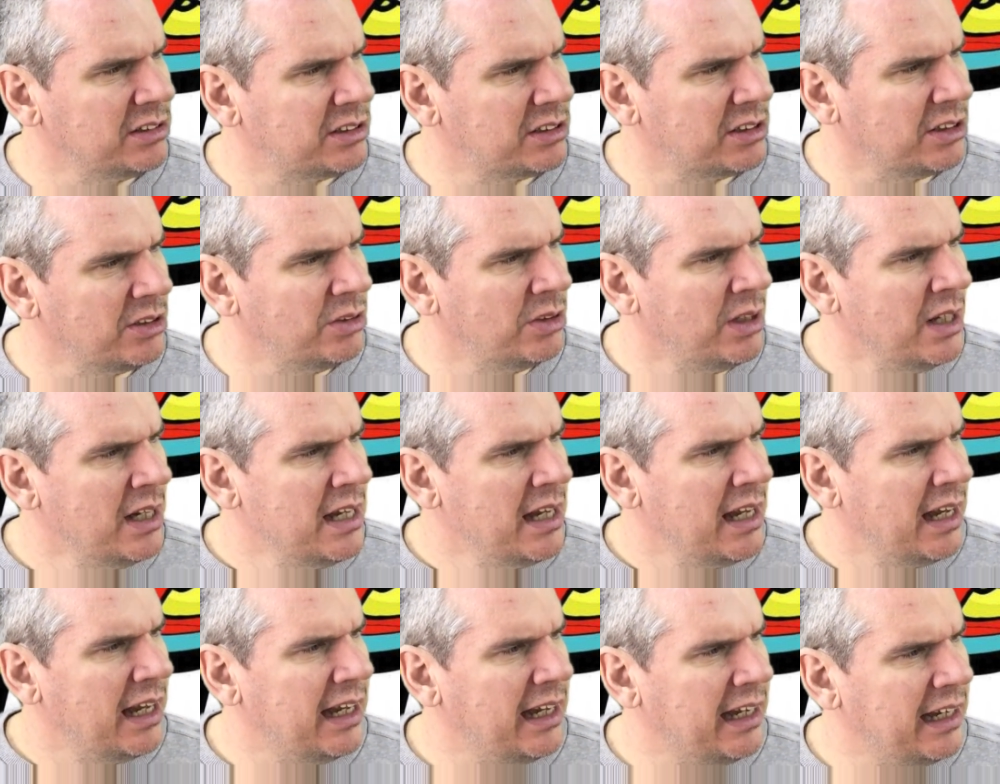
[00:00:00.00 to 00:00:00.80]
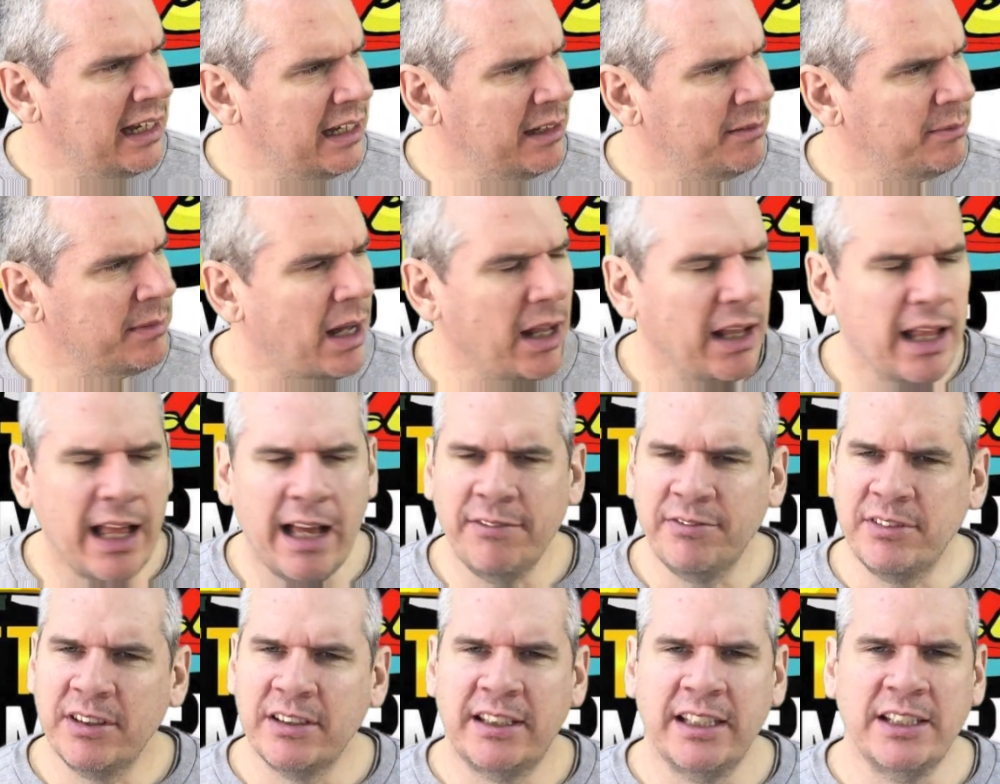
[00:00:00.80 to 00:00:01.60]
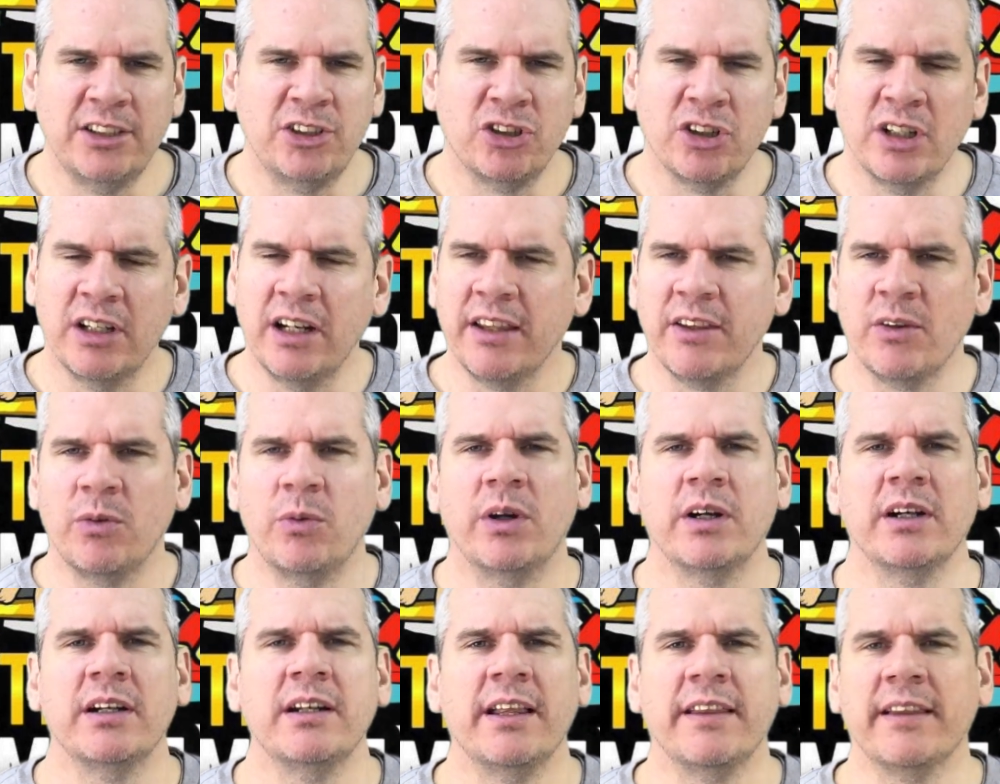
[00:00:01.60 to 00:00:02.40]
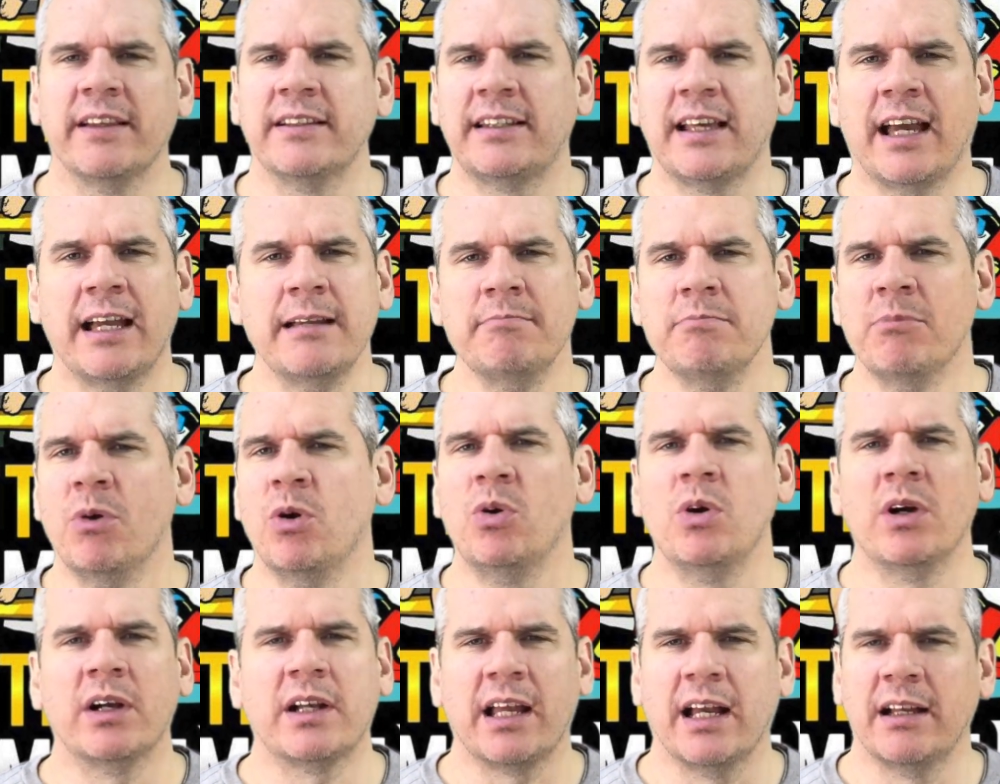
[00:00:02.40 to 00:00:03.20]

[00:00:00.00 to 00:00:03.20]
So I'll have to teach you another word another time, Mo.